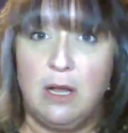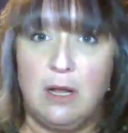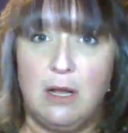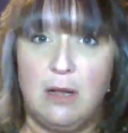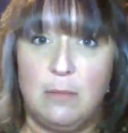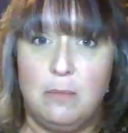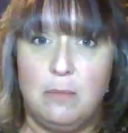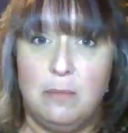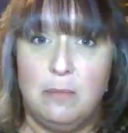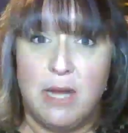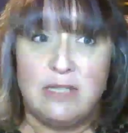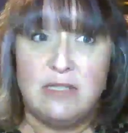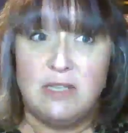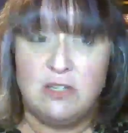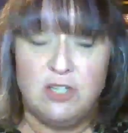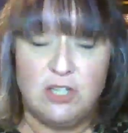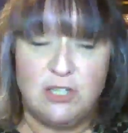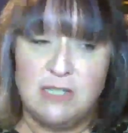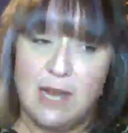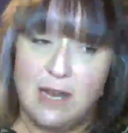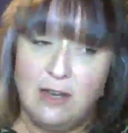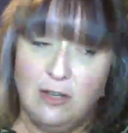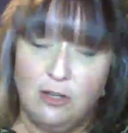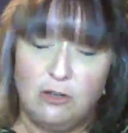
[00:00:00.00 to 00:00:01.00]

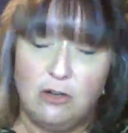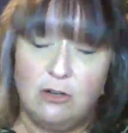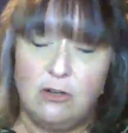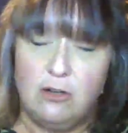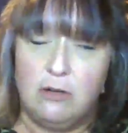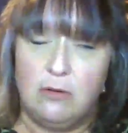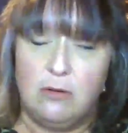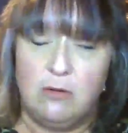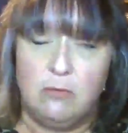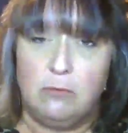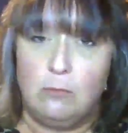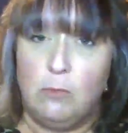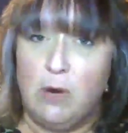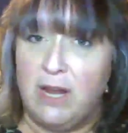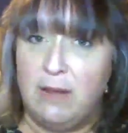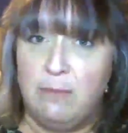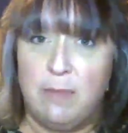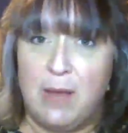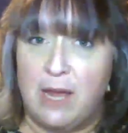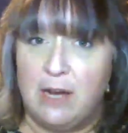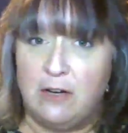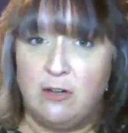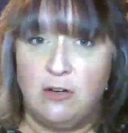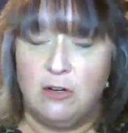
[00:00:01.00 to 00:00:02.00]
messages I learned way
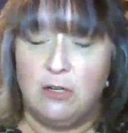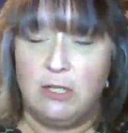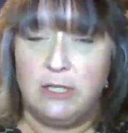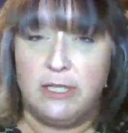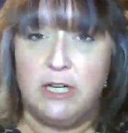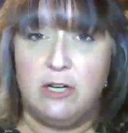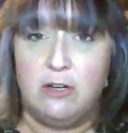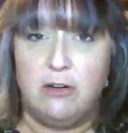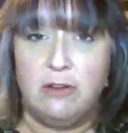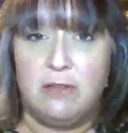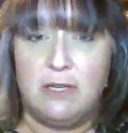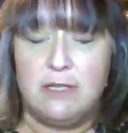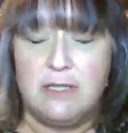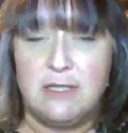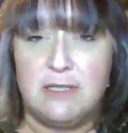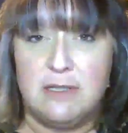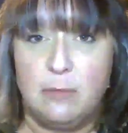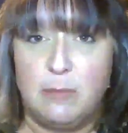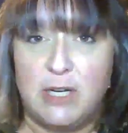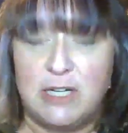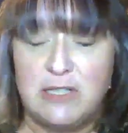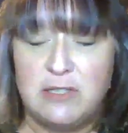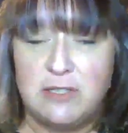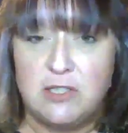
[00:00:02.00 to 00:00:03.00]
back earlier this
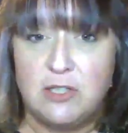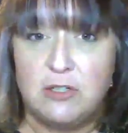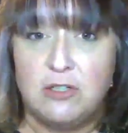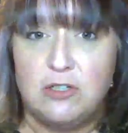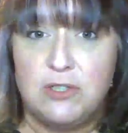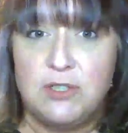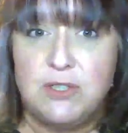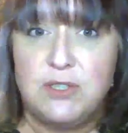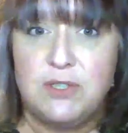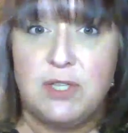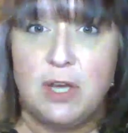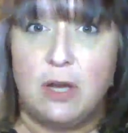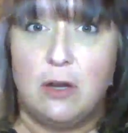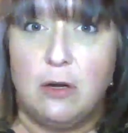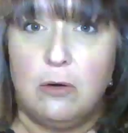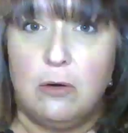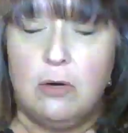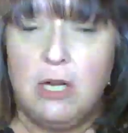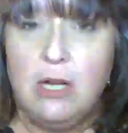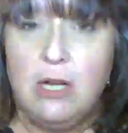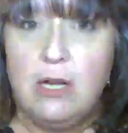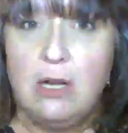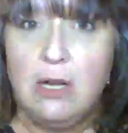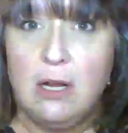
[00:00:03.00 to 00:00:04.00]
semester. So,
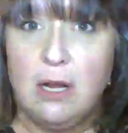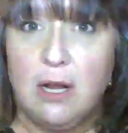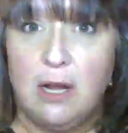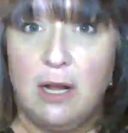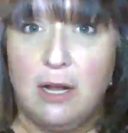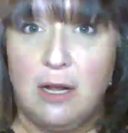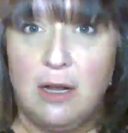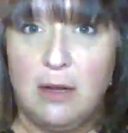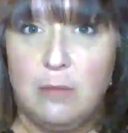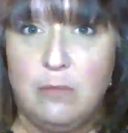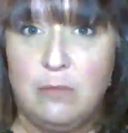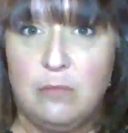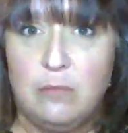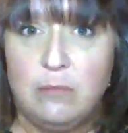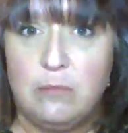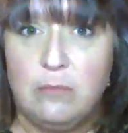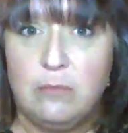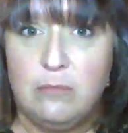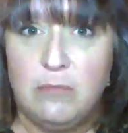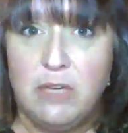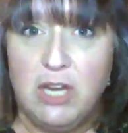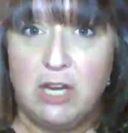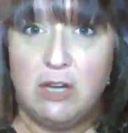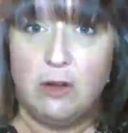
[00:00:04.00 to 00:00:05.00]

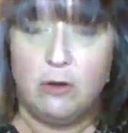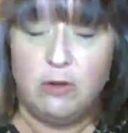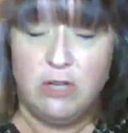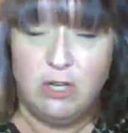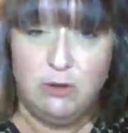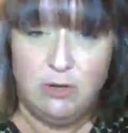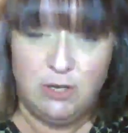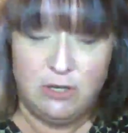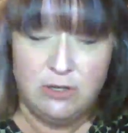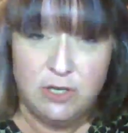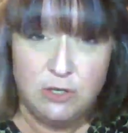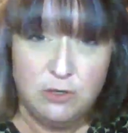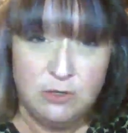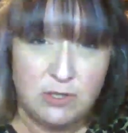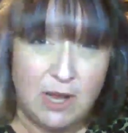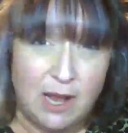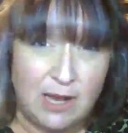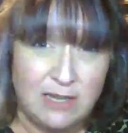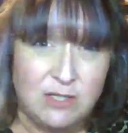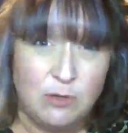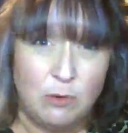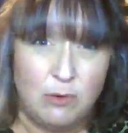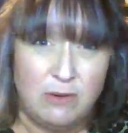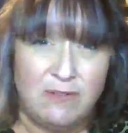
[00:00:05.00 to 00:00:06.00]

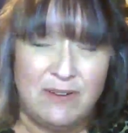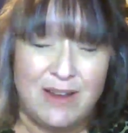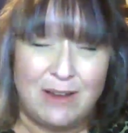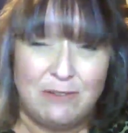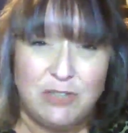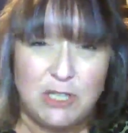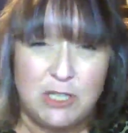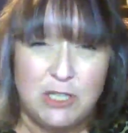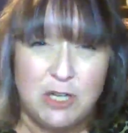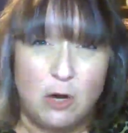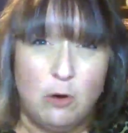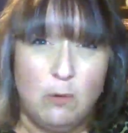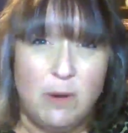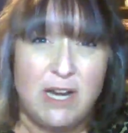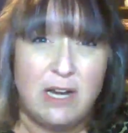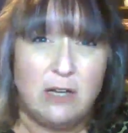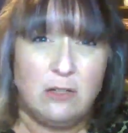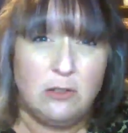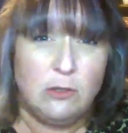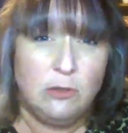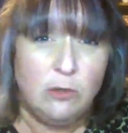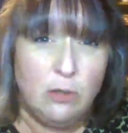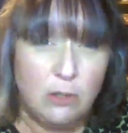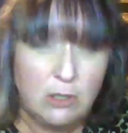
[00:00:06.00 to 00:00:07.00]
I sort of have to go in
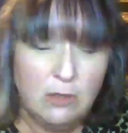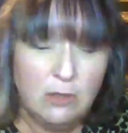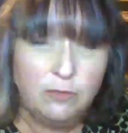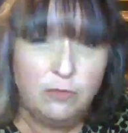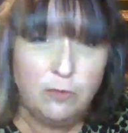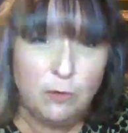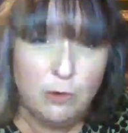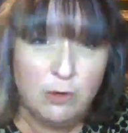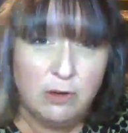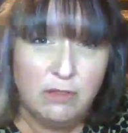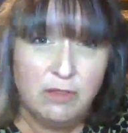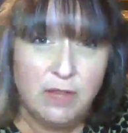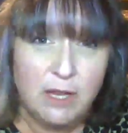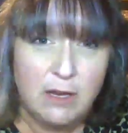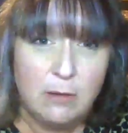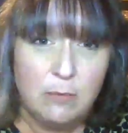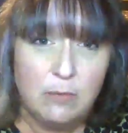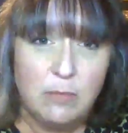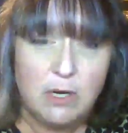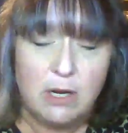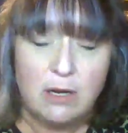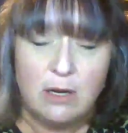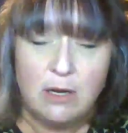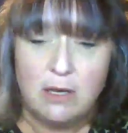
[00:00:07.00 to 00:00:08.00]
and look for
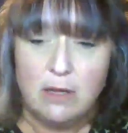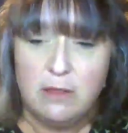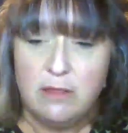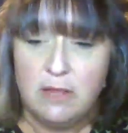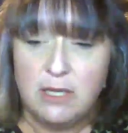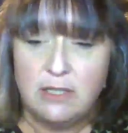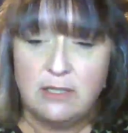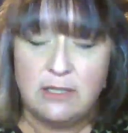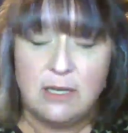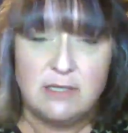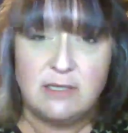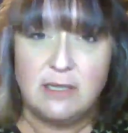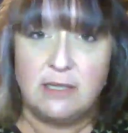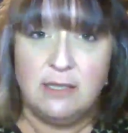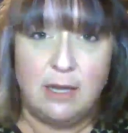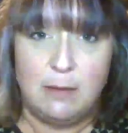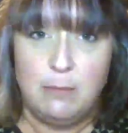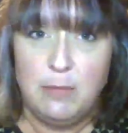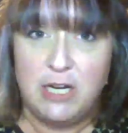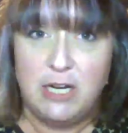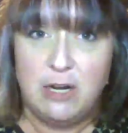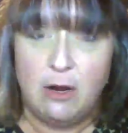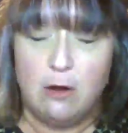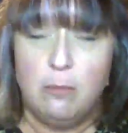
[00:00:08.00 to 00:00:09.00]
them. It doesn't
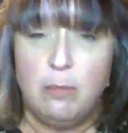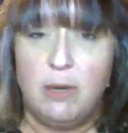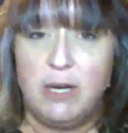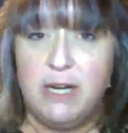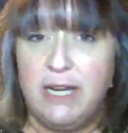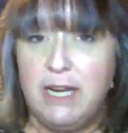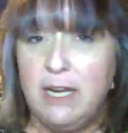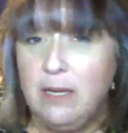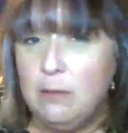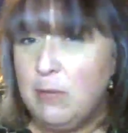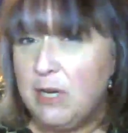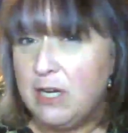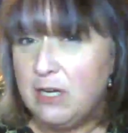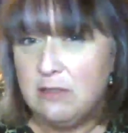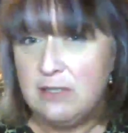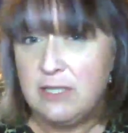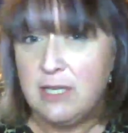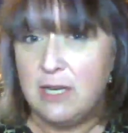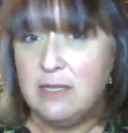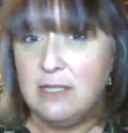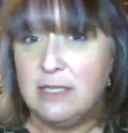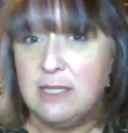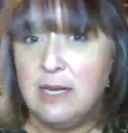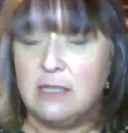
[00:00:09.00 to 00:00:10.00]
let me know. But
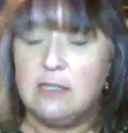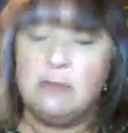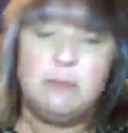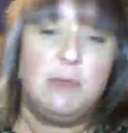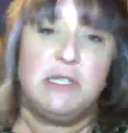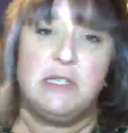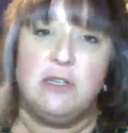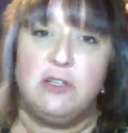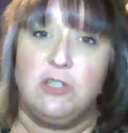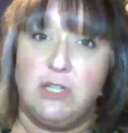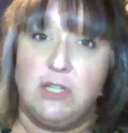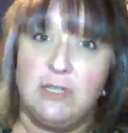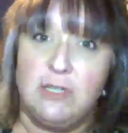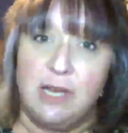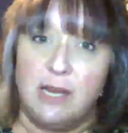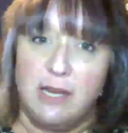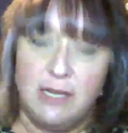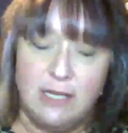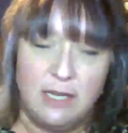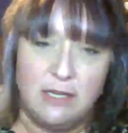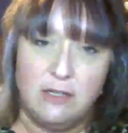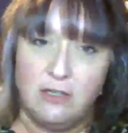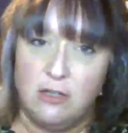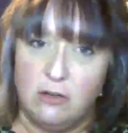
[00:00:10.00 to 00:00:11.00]
emails and text messages, I
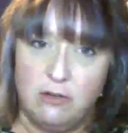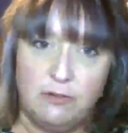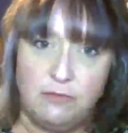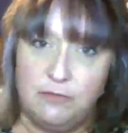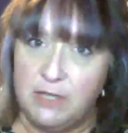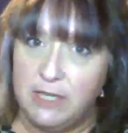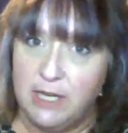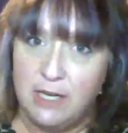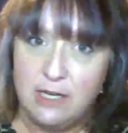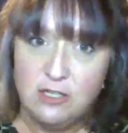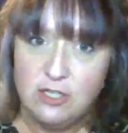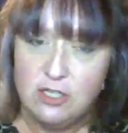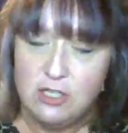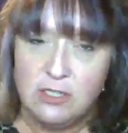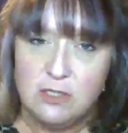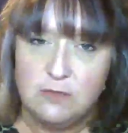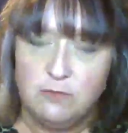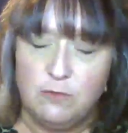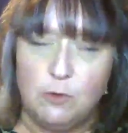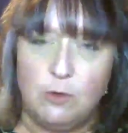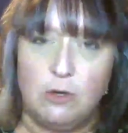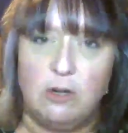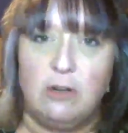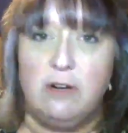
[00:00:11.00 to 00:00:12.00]
get notifications
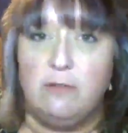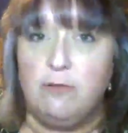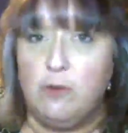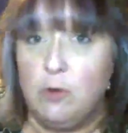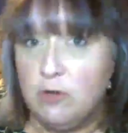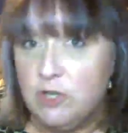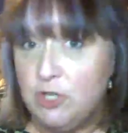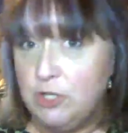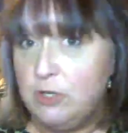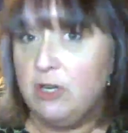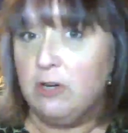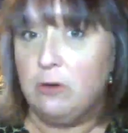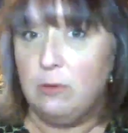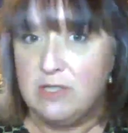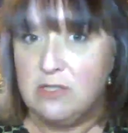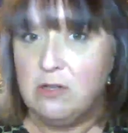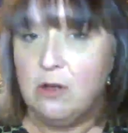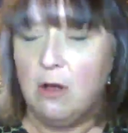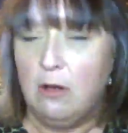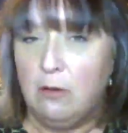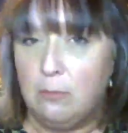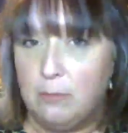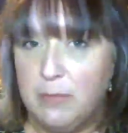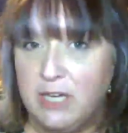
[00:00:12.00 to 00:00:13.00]
for. And of course, you can always
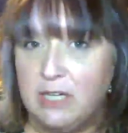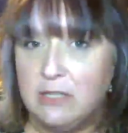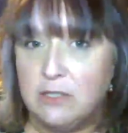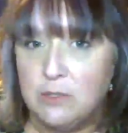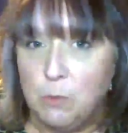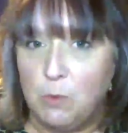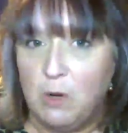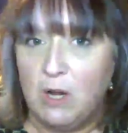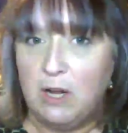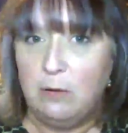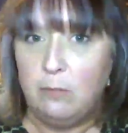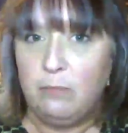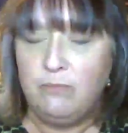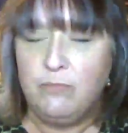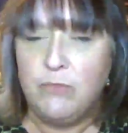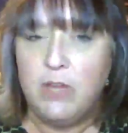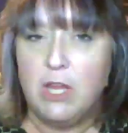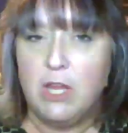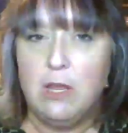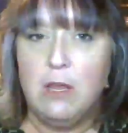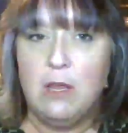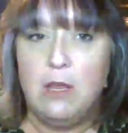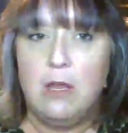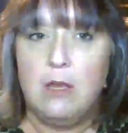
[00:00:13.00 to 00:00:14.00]
call me as well.
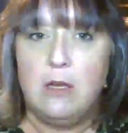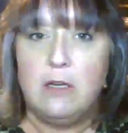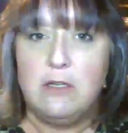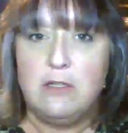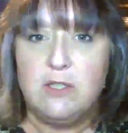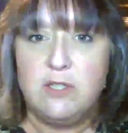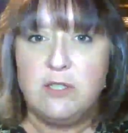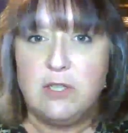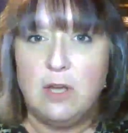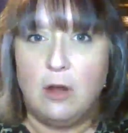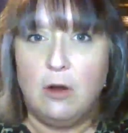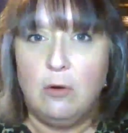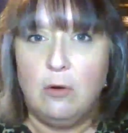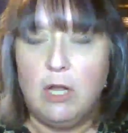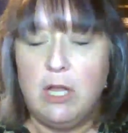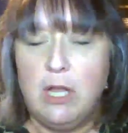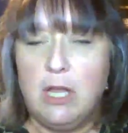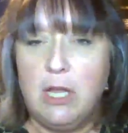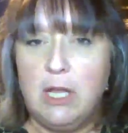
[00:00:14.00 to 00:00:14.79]
So